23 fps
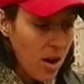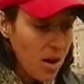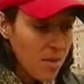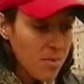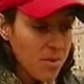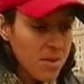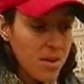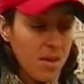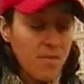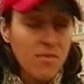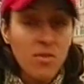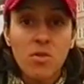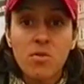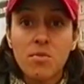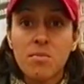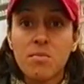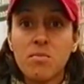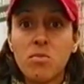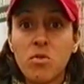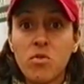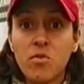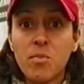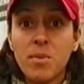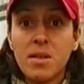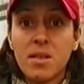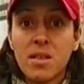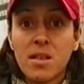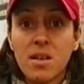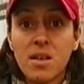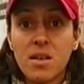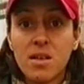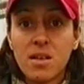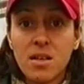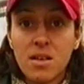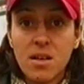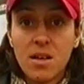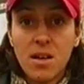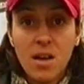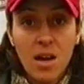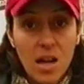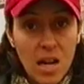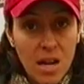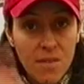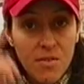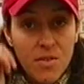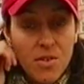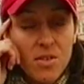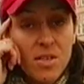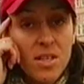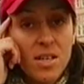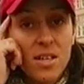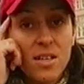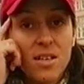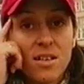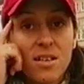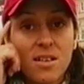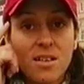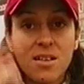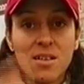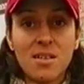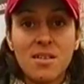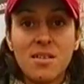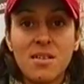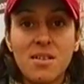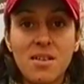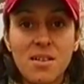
got arms, I've got movement. And I've got this.